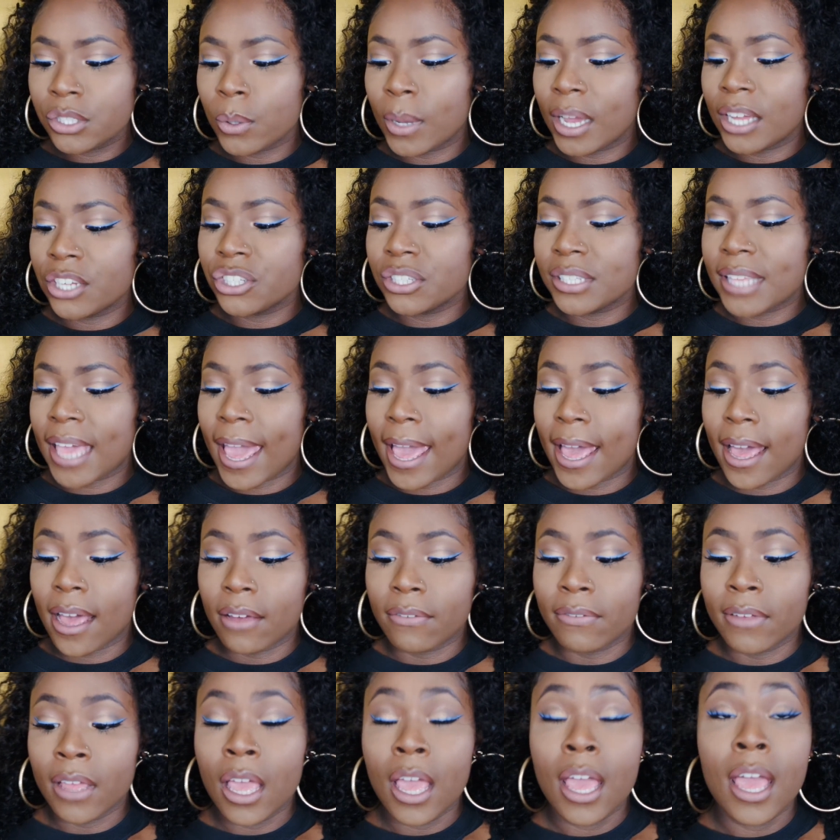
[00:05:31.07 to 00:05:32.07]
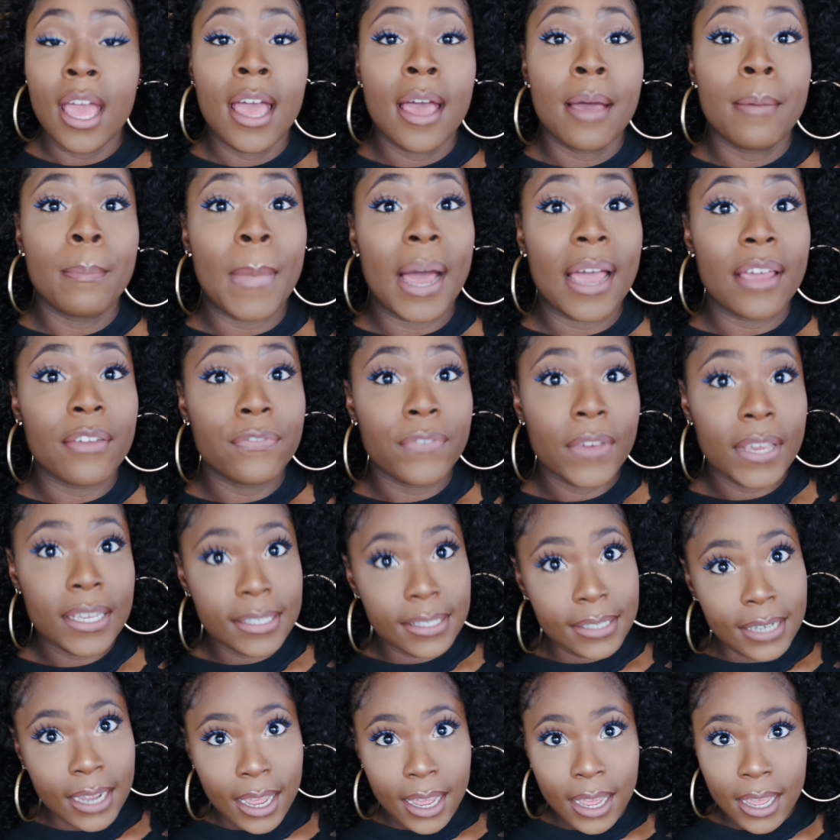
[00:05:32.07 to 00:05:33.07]
So I just have my
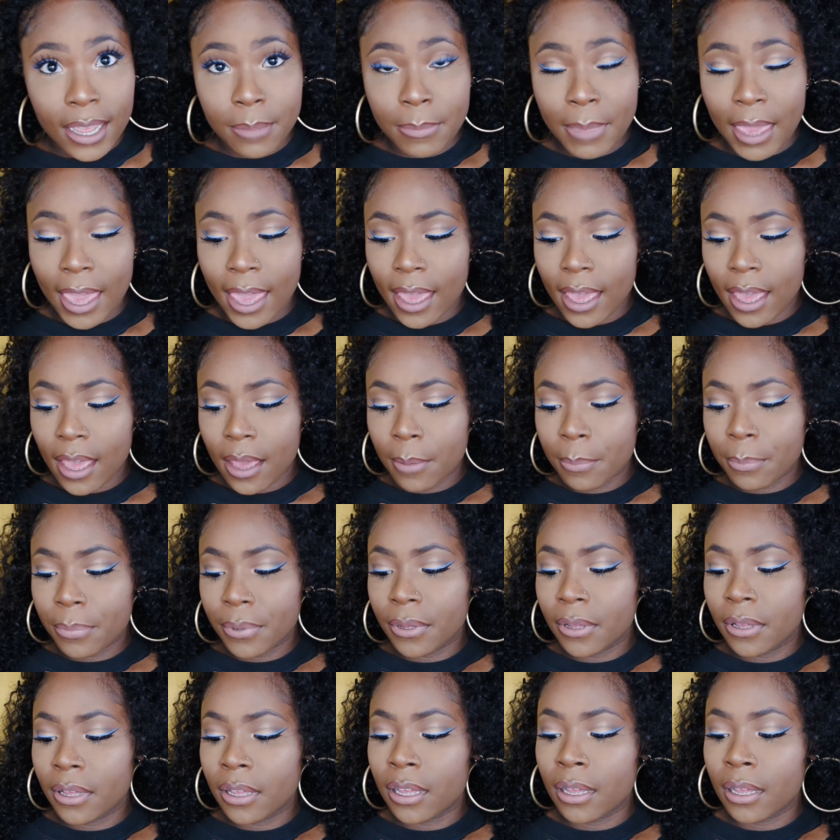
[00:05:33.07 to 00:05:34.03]
FaceTime app,